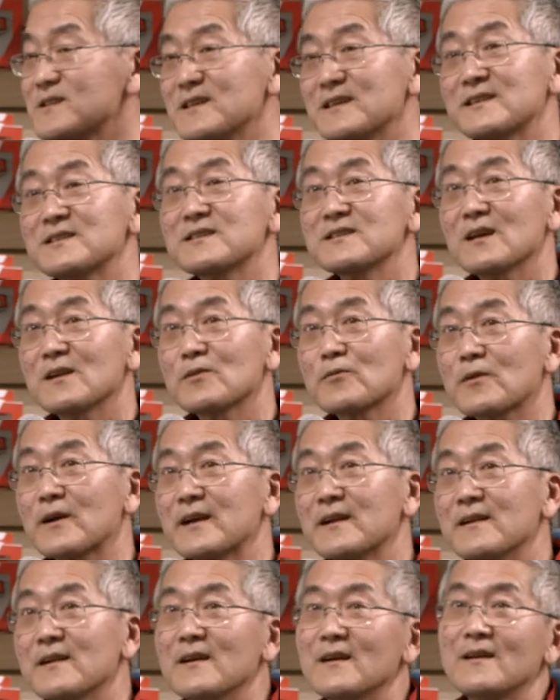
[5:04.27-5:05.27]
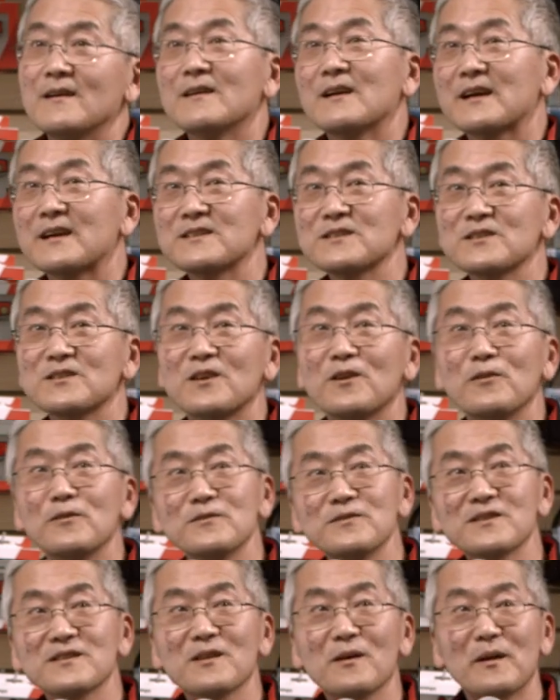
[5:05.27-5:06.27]
to accelerate.
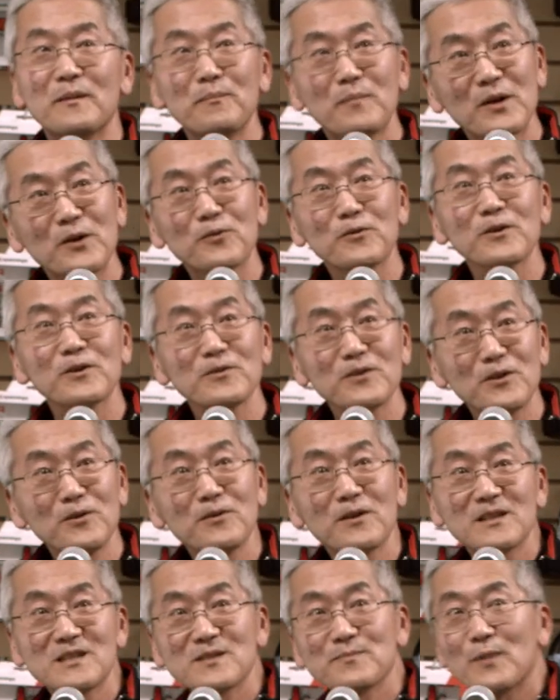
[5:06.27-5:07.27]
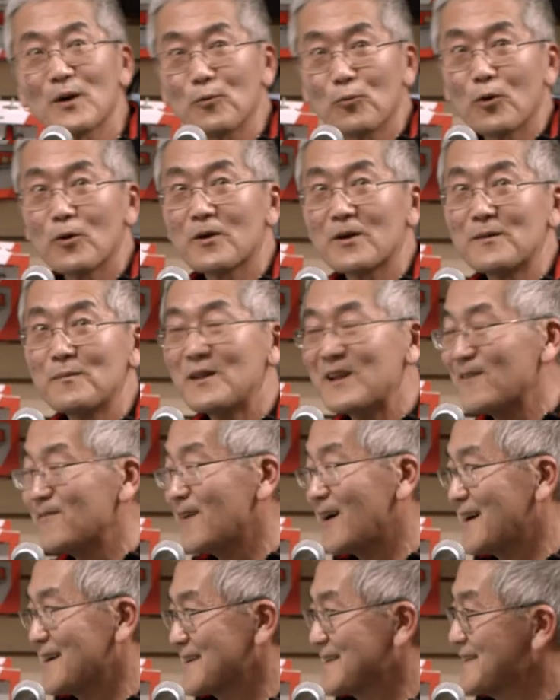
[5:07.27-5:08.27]
Excuse the imperial units, but we're in
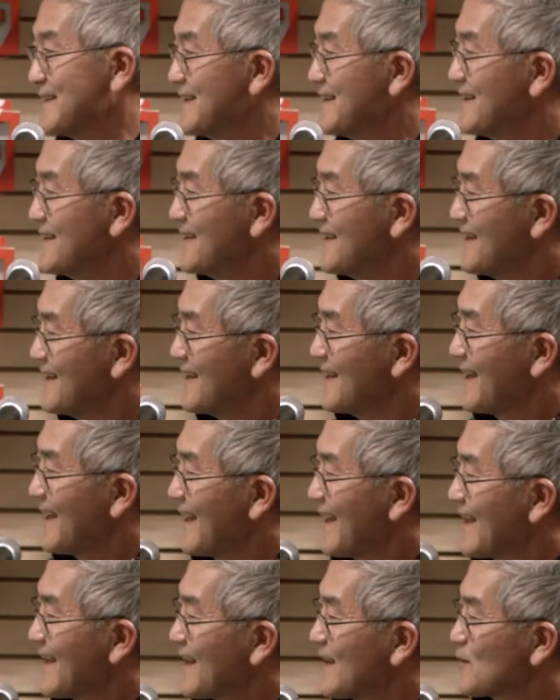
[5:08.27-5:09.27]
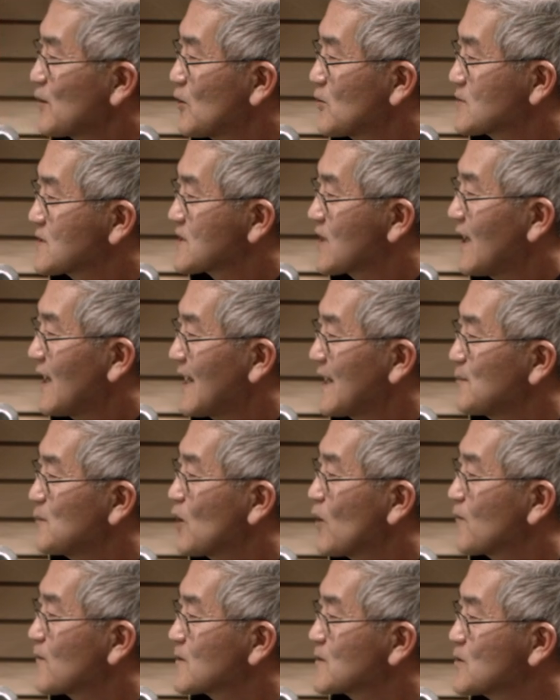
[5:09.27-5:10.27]
Nevada. They're timed
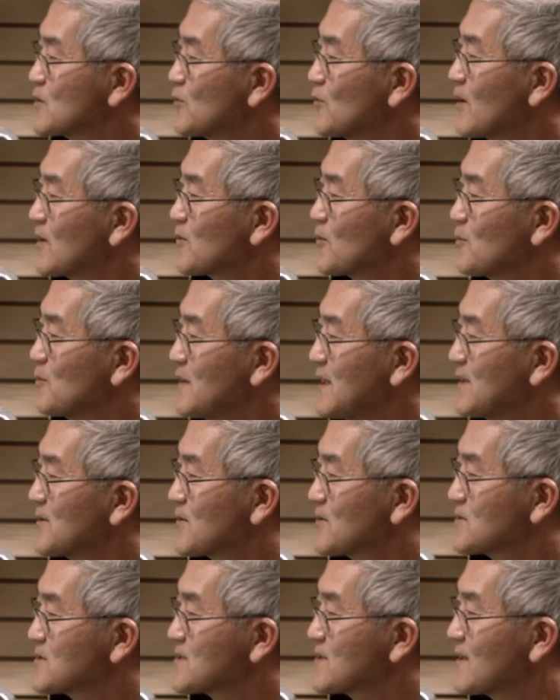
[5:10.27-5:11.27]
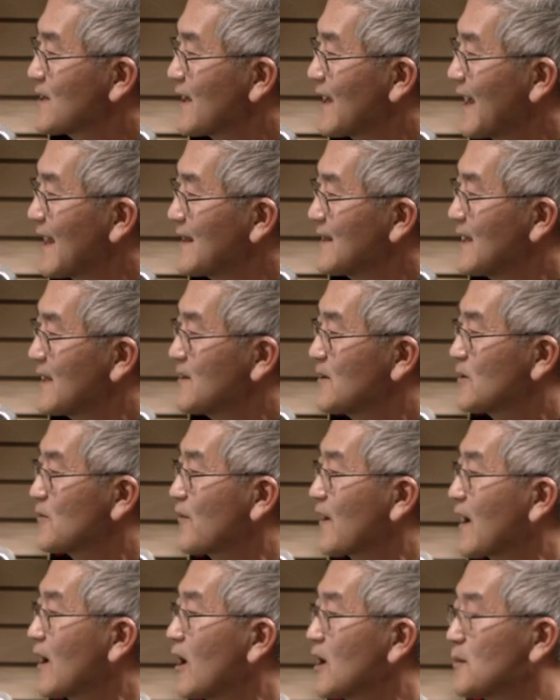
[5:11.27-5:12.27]
over 200 meters, and then
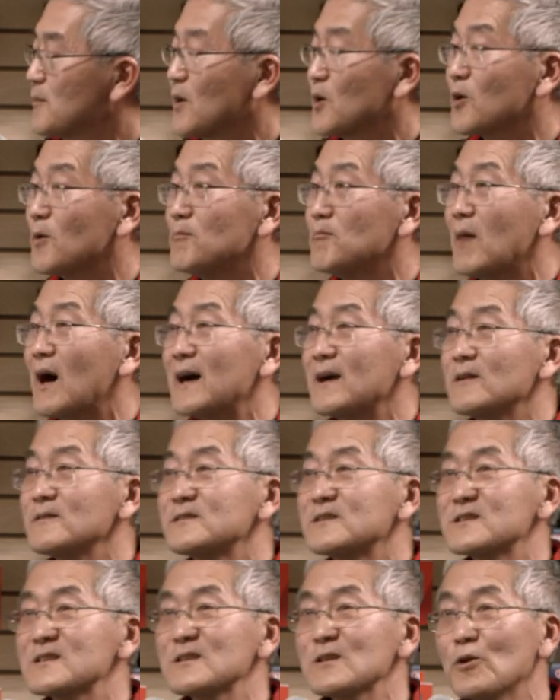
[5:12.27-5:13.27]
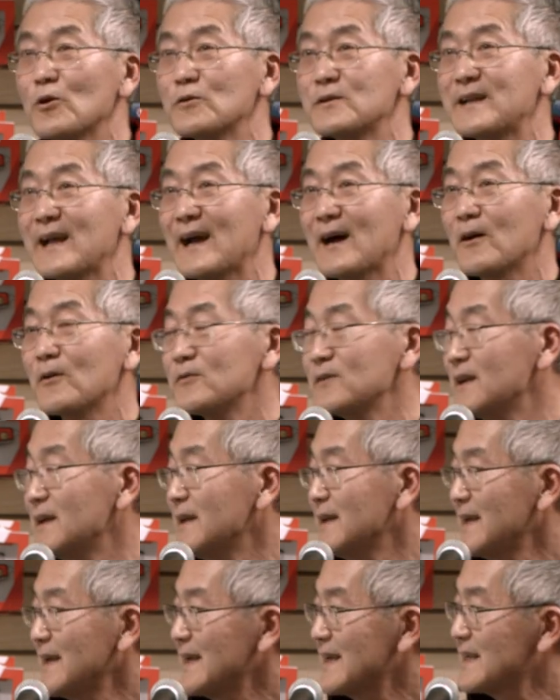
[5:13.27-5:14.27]
they've got about a mile to slow down
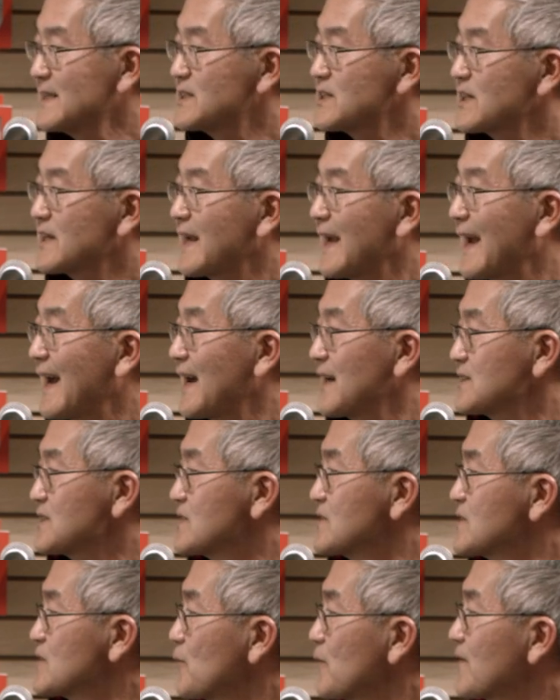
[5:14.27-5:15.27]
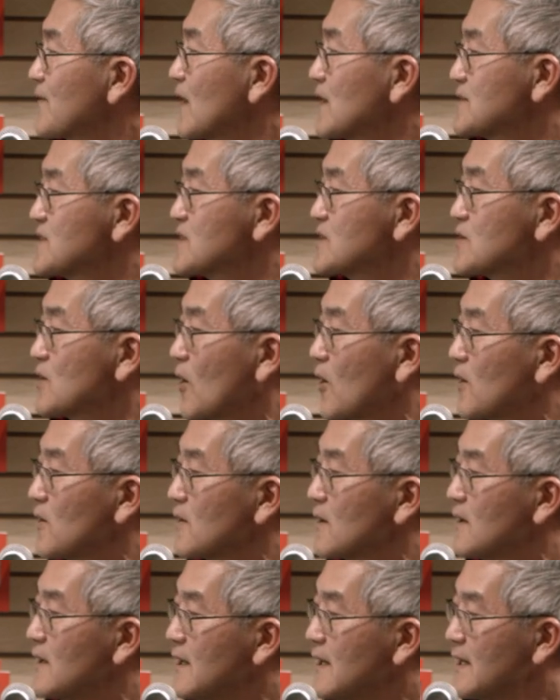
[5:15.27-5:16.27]
into catch. So we've got
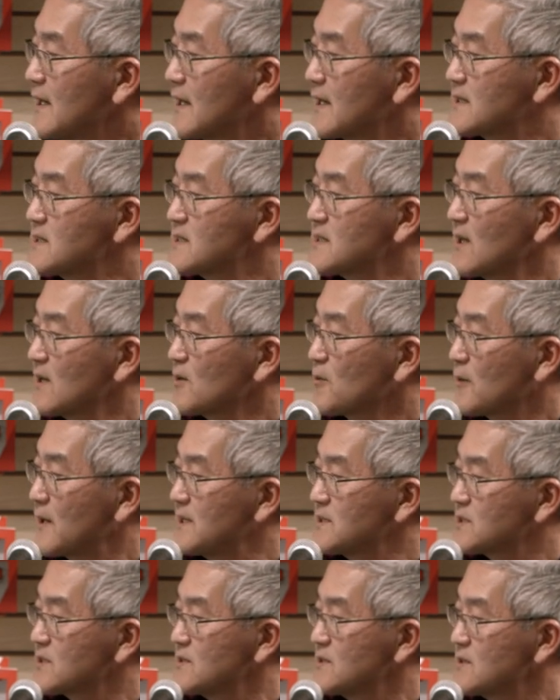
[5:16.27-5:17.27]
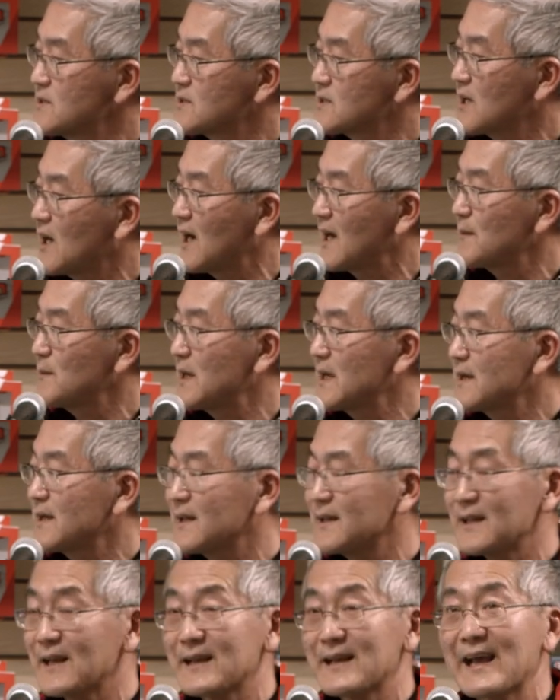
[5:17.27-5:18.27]
start, acceleration, timing,
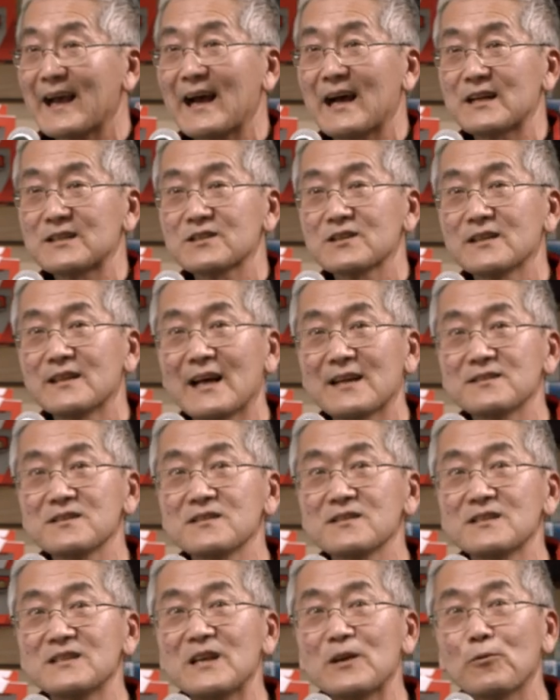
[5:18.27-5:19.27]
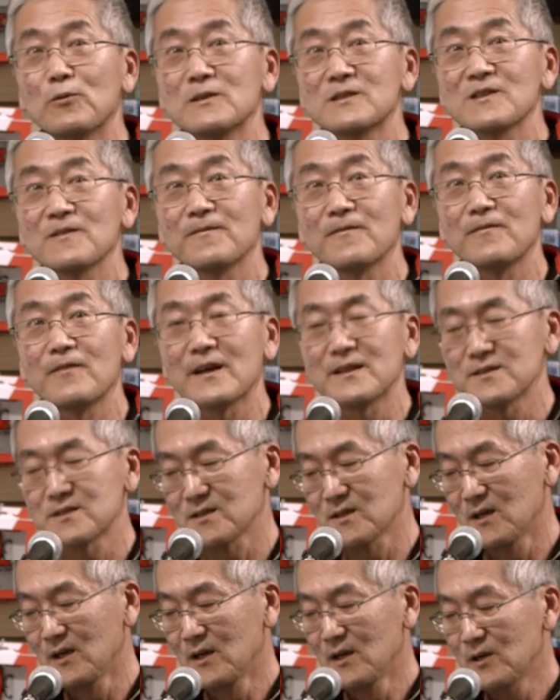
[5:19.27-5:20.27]
and then catch. And that's the sequence of events
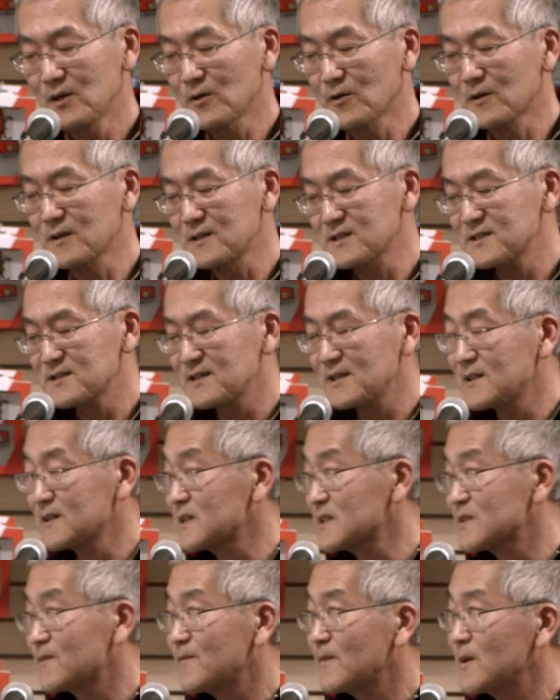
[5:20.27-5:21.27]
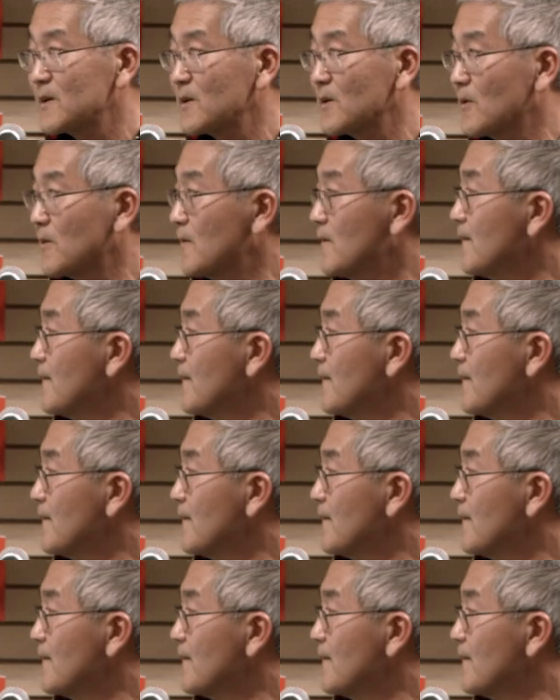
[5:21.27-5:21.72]
you're going to see in this video.